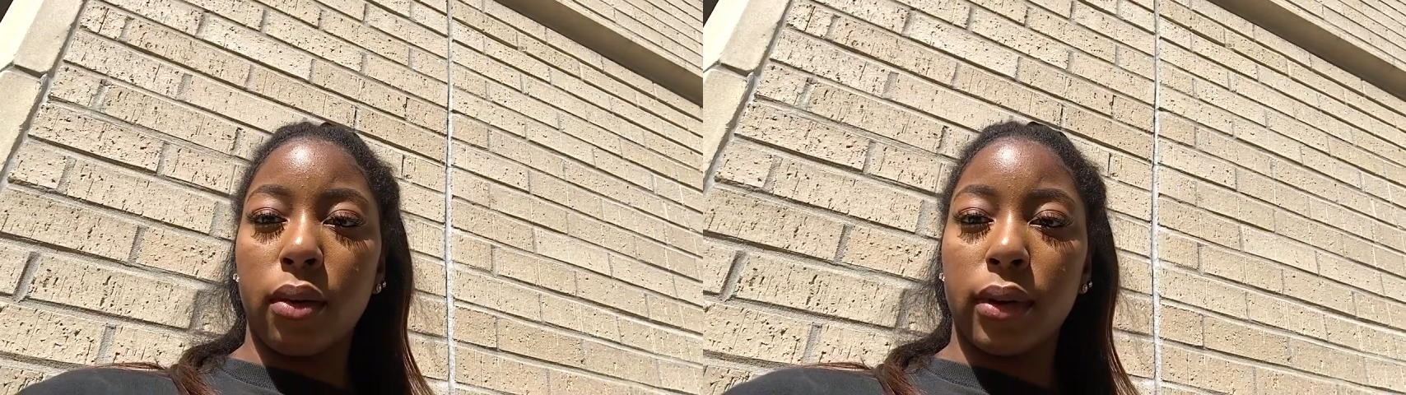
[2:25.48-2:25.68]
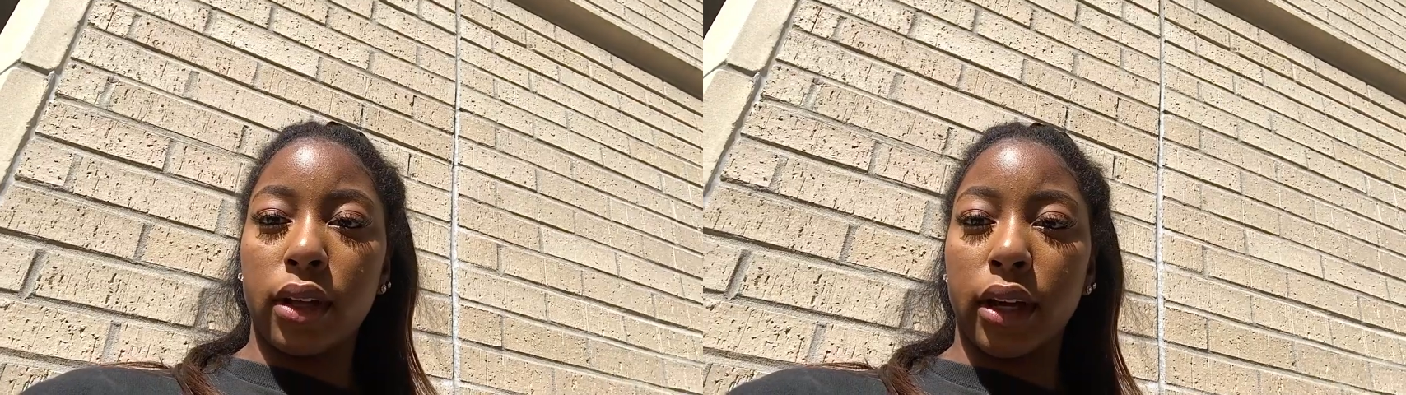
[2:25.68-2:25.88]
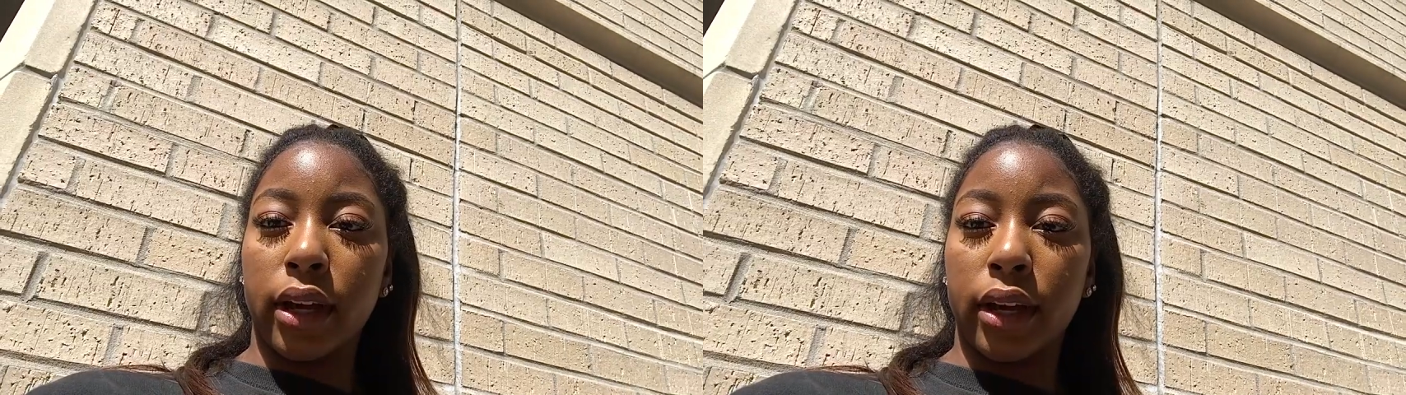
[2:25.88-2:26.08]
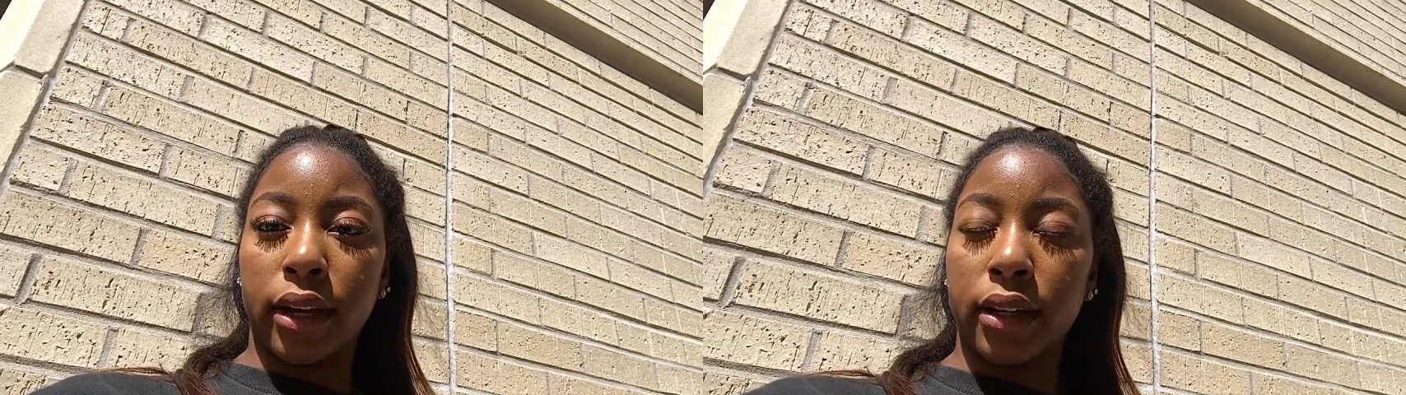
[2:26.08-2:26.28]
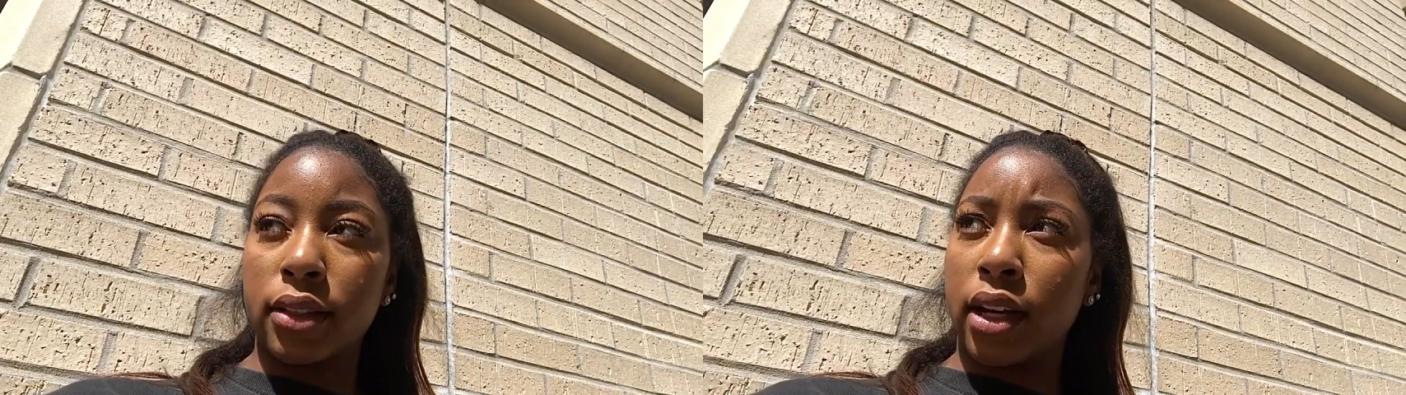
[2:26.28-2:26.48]
Well
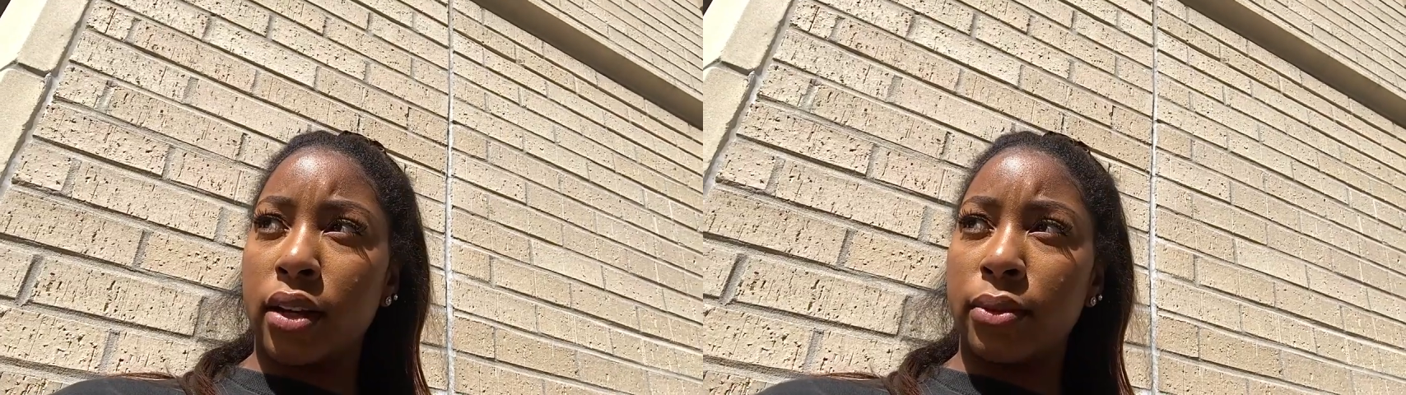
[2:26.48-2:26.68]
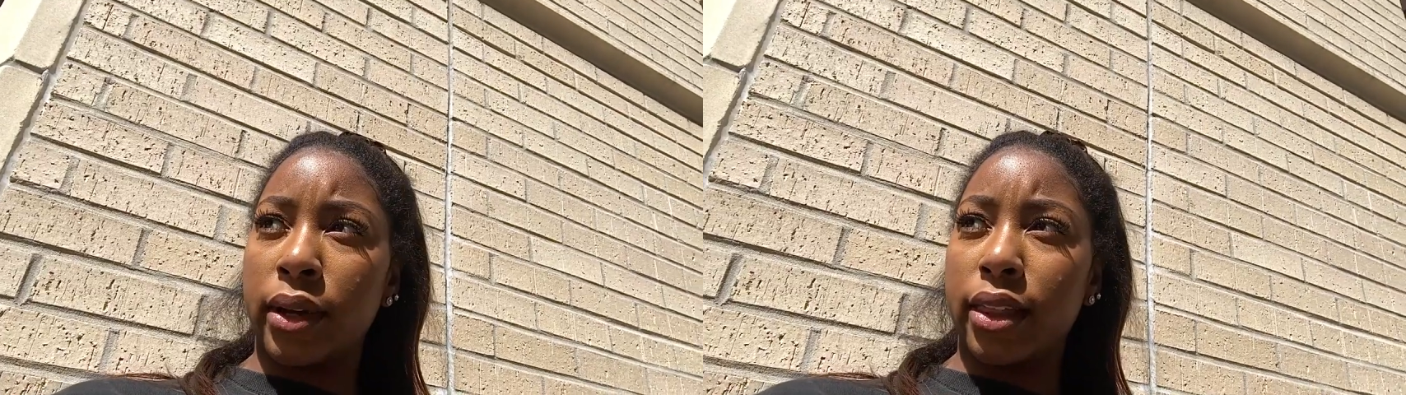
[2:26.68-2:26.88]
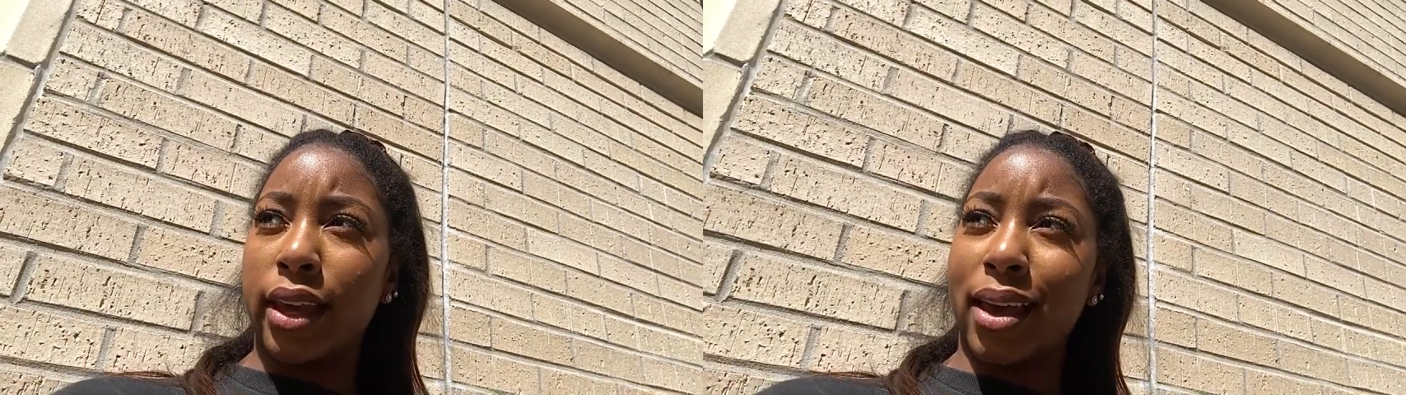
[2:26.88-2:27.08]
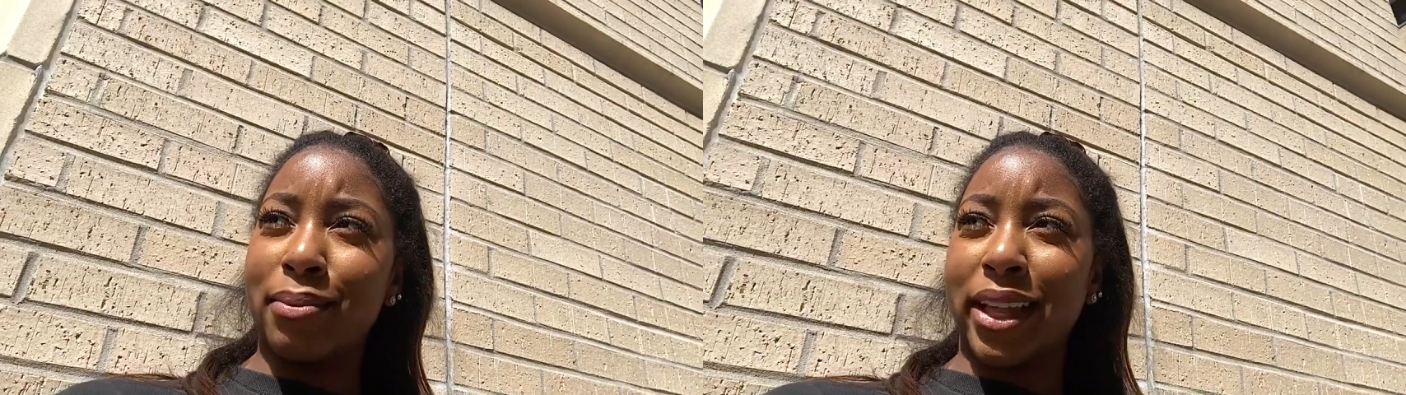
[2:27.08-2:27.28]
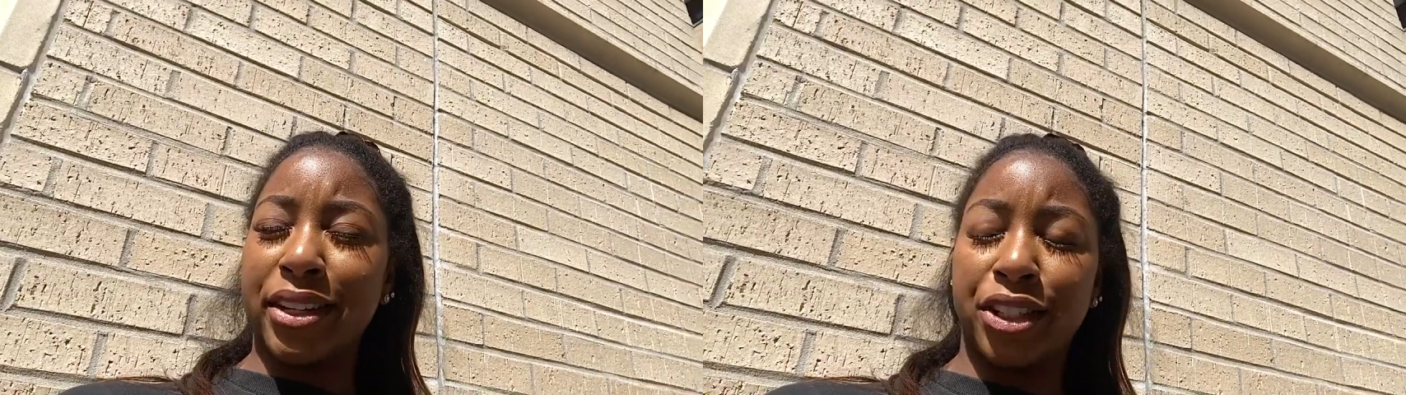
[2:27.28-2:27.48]
guys, done with
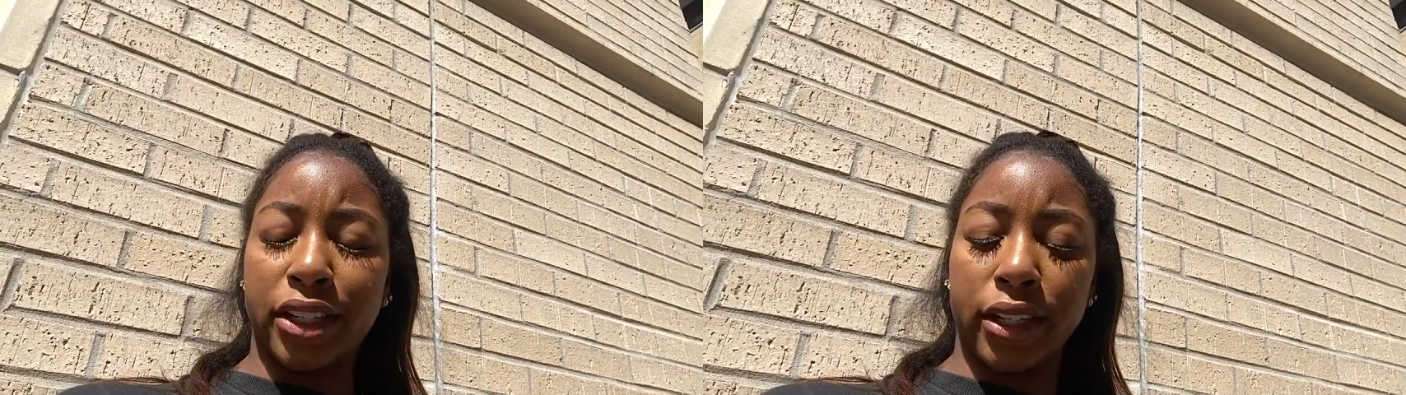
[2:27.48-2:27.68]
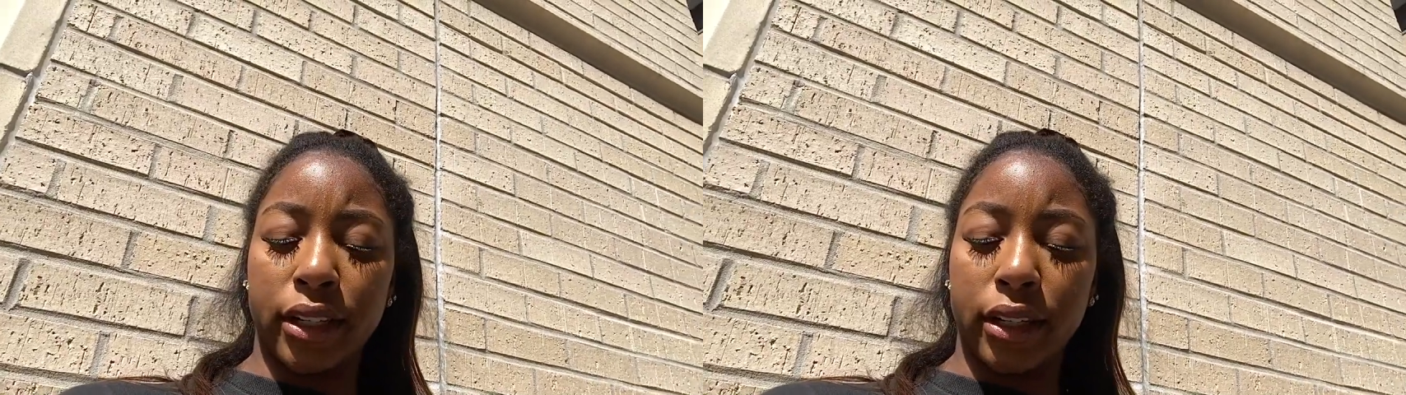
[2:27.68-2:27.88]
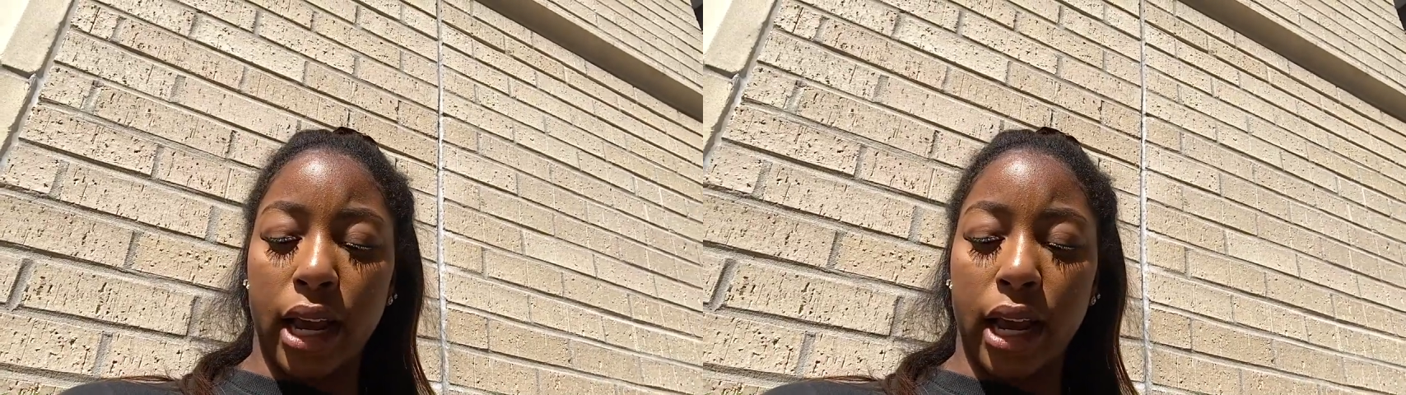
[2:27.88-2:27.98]
chem lecture.